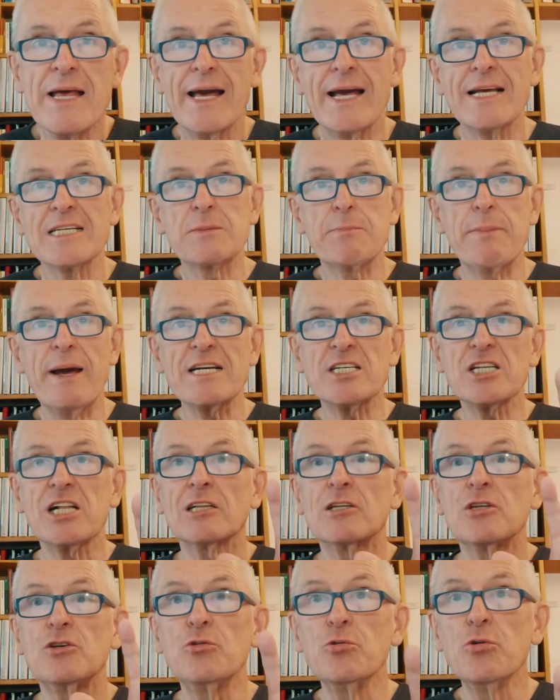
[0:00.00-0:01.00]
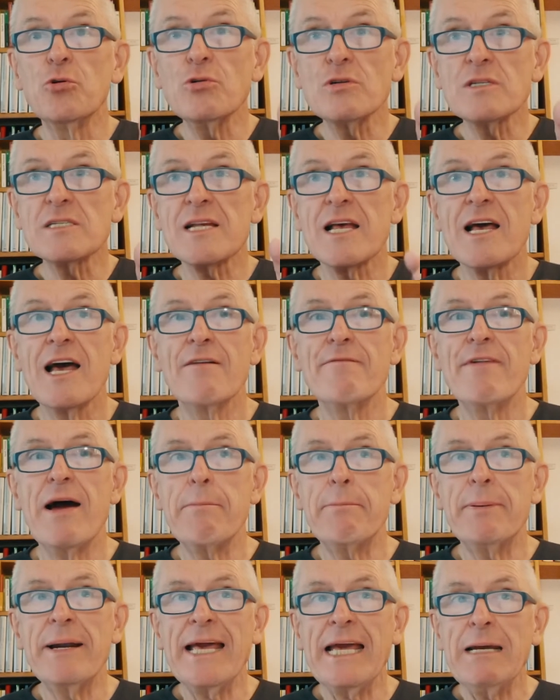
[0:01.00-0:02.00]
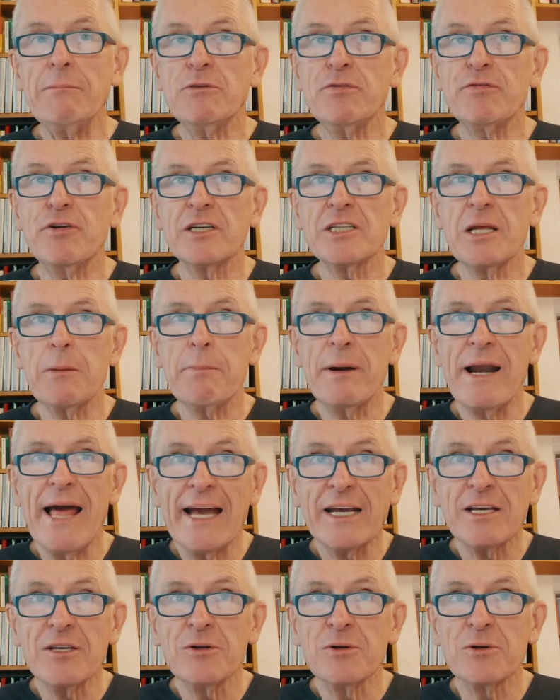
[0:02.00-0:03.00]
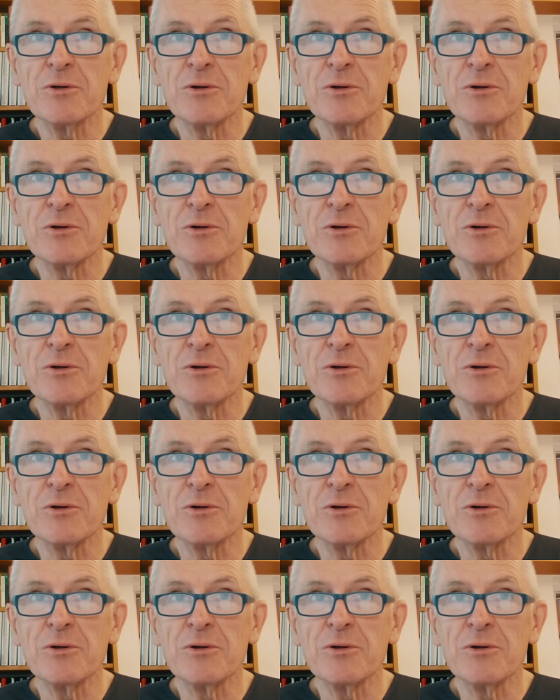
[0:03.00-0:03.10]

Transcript: especially Jews, were blamed for the plague